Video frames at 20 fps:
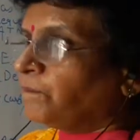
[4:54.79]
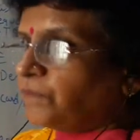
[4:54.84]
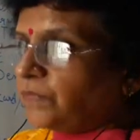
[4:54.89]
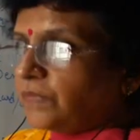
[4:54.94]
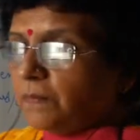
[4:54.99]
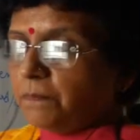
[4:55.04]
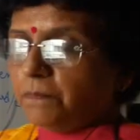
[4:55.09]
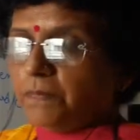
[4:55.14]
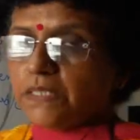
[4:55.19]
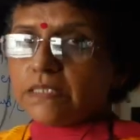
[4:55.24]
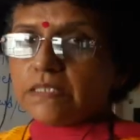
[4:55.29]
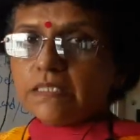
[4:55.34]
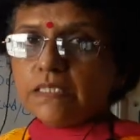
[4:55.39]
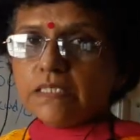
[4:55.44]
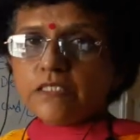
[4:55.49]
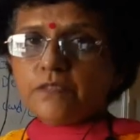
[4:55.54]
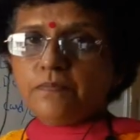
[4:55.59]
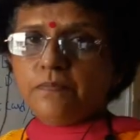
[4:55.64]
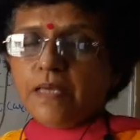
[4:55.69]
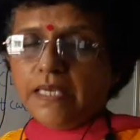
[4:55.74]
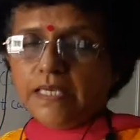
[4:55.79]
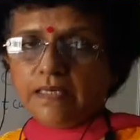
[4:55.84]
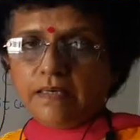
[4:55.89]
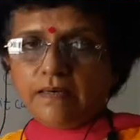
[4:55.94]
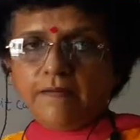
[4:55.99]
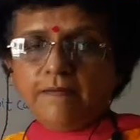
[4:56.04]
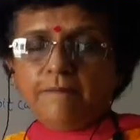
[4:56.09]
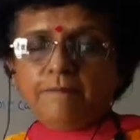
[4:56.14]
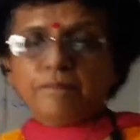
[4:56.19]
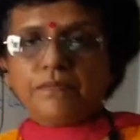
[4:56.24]
The businessman,
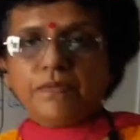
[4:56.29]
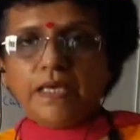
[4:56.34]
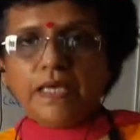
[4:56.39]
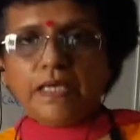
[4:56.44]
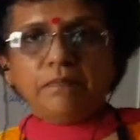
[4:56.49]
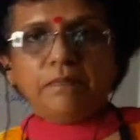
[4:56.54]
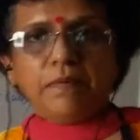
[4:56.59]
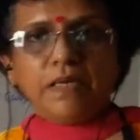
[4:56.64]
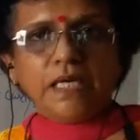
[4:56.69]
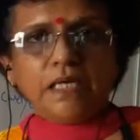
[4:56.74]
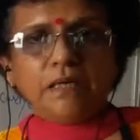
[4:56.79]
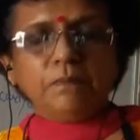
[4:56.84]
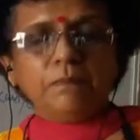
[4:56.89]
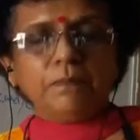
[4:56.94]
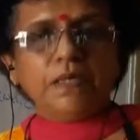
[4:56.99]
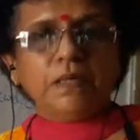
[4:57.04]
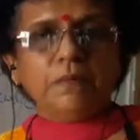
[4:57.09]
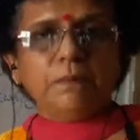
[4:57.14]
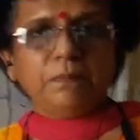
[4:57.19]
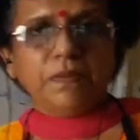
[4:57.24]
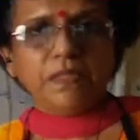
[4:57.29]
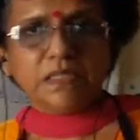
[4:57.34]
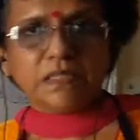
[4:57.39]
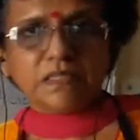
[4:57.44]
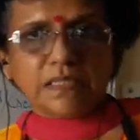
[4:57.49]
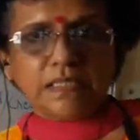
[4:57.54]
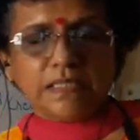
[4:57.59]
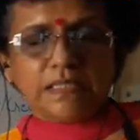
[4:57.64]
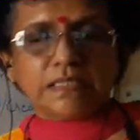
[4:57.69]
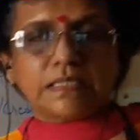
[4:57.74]
their main
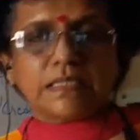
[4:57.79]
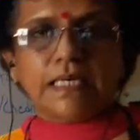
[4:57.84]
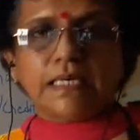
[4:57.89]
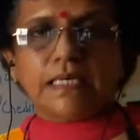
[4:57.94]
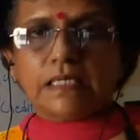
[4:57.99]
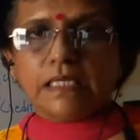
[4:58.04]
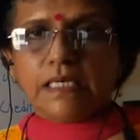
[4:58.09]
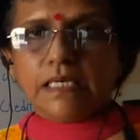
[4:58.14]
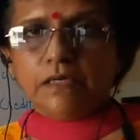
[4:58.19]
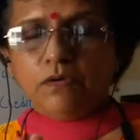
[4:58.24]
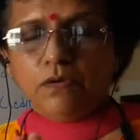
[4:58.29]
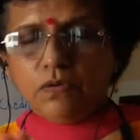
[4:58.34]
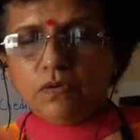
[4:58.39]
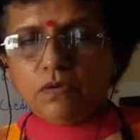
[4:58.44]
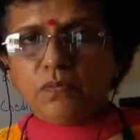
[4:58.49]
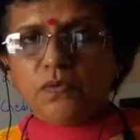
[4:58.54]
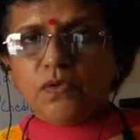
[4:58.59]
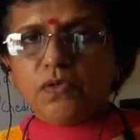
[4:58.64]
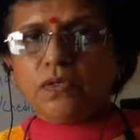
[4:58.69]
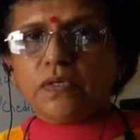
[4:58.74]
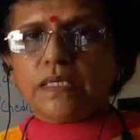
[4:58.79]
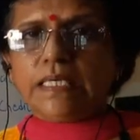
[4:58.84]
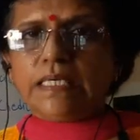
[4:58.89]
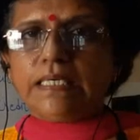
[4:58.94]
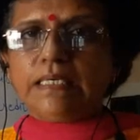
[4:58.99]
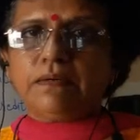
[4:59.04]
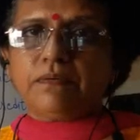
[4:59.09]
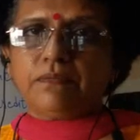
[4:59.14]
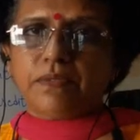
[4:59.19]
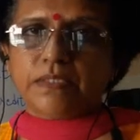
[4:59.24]
purpose is that they don't want
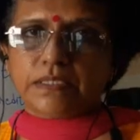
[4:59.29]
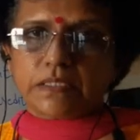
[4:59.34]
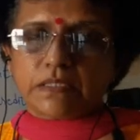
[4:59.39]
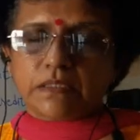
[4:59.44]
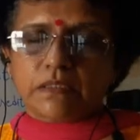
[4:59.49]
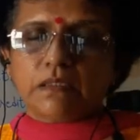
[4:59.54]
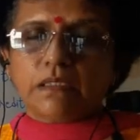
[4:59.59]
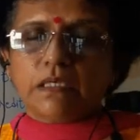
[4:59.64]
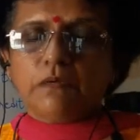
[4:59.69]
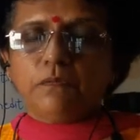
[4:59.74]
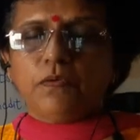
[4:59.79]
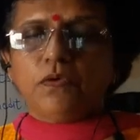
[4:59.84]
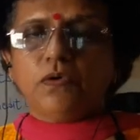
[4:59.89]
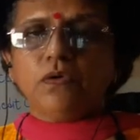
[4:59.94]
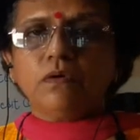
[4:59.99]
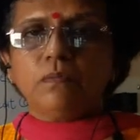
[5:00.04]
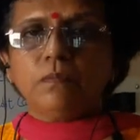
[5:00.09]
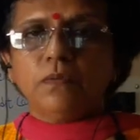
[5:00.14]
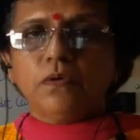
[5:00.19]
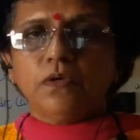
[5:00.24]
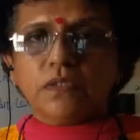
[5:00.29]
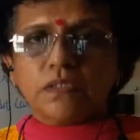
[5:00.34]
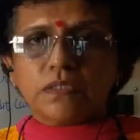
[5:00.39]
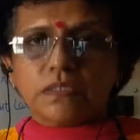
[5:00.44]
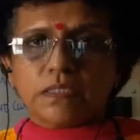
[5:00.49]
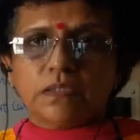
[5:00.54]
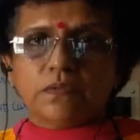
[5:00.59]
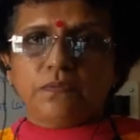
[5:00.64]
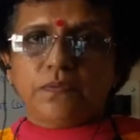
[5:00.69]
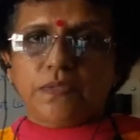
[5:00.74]
interest, they want more
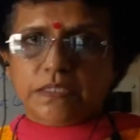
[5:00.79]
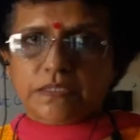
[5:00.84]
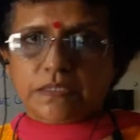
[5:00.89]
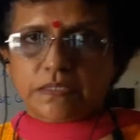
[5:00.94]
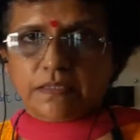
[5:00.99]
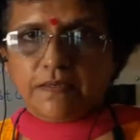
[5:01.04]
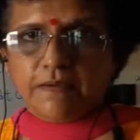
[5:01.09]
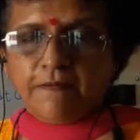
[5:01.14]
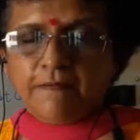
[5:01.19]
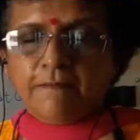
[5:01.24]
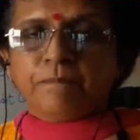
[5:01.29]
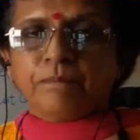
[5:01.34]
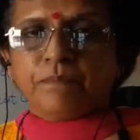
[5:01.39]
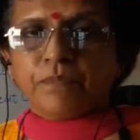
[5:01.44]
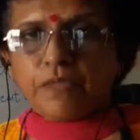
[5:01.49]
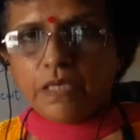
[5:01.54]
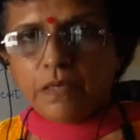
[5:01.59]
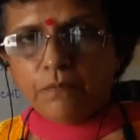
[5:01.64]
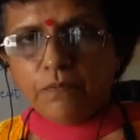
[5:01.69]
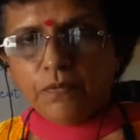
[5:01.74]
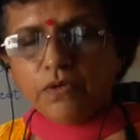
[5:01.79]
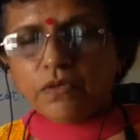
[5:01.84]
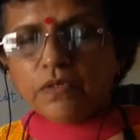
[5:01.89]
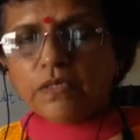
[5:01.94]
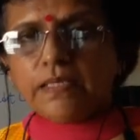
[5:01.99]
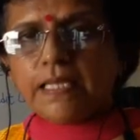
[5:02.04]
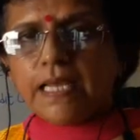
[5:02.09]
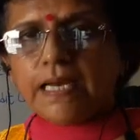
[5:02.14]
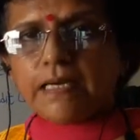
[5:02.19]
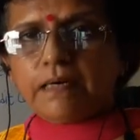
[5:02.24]
service. They
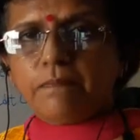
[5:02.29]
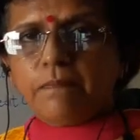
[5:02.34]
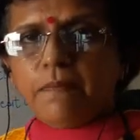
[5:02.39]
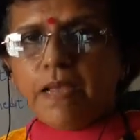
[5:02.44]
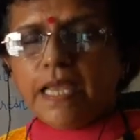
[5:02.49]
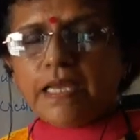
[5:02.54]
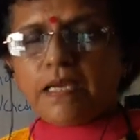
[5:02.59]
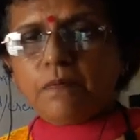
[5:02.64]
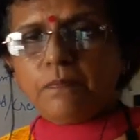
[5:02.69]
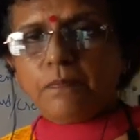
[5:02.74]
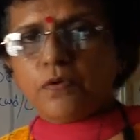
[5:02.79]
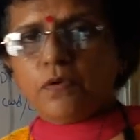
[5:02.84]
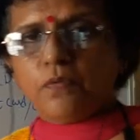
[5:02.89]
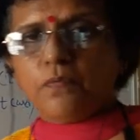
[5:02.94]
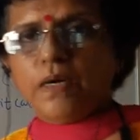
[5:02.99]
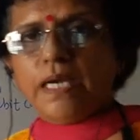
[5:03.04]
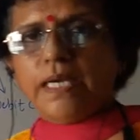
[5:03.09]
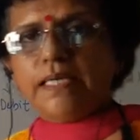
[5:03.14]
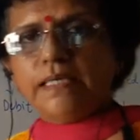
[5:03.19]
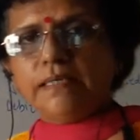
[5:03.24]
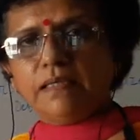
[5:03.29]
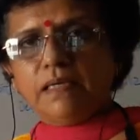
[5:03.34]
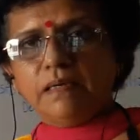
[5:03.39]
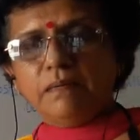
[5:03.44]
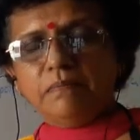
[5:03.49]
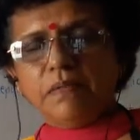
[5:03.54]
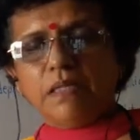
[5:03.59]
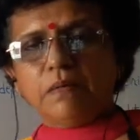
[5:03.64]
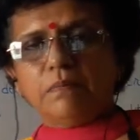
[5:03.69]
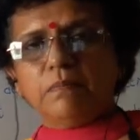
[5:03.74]
want that bank provide
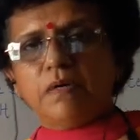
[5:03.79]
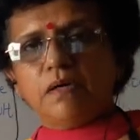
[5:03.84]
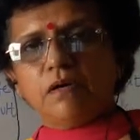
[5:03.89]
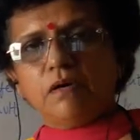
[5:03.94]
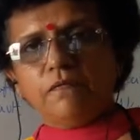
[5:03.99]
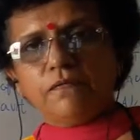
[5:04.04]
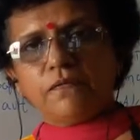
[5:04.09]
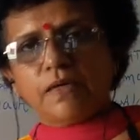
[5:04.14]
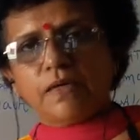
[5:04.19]
them number of